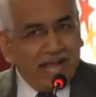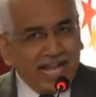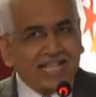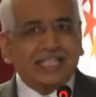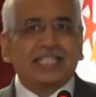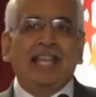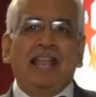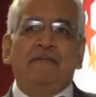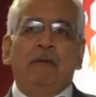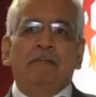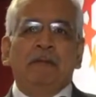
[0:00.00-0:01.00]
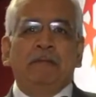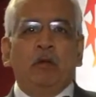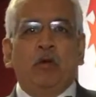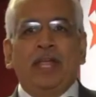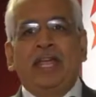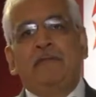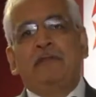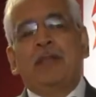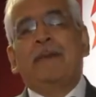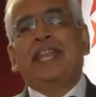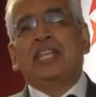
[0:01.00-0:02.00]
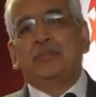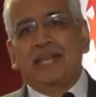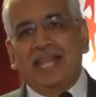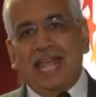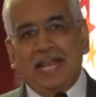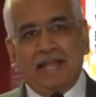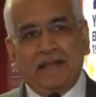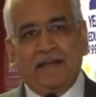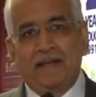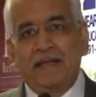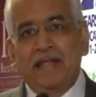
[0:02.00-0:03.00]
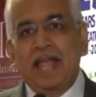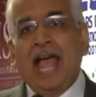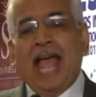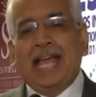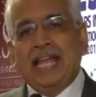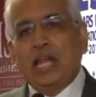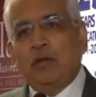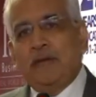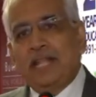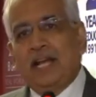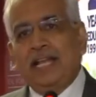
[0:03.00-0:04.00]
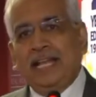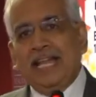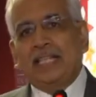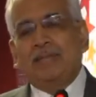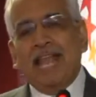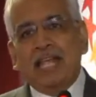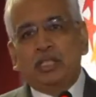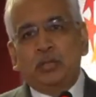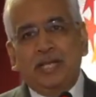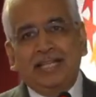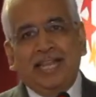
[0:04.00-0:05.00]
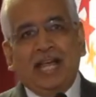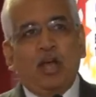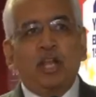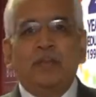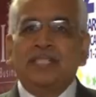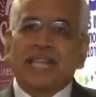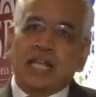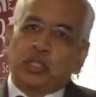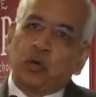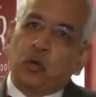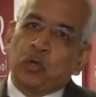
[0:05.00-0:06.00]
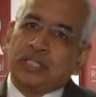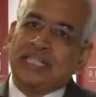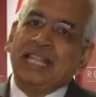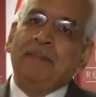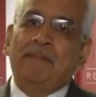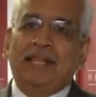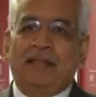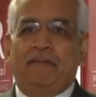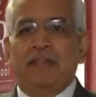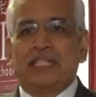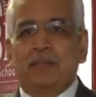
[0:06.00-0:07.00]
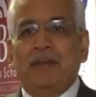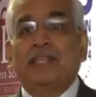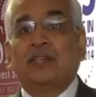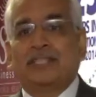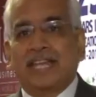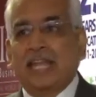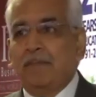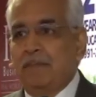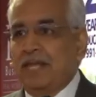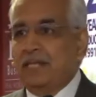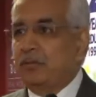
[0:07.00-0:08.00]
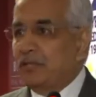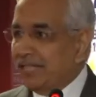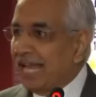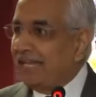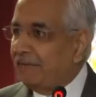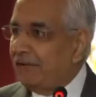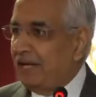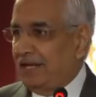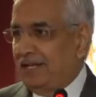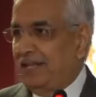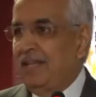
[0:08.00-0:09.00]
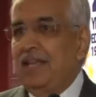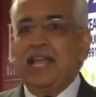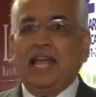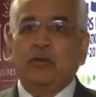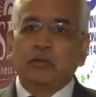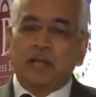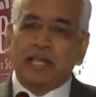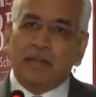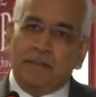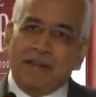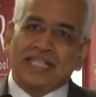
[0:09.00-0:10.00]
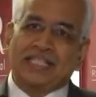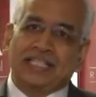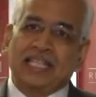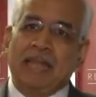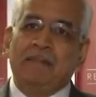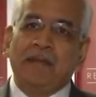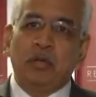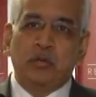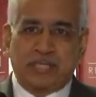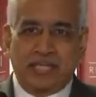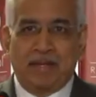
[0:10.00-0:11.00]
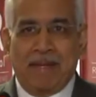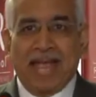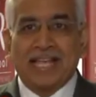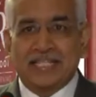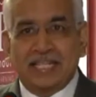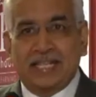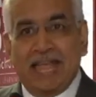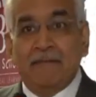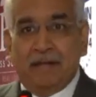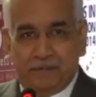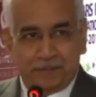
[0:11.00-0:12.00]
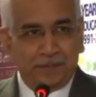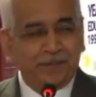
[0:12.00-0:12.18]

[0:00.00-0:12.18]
excellent for people going in for a management career. I can tell you in the early days when I used to read The Economist, I used to go to sleep by the first page or second page. It was that difficult. It was one of the best sleep-inducing magazine ever.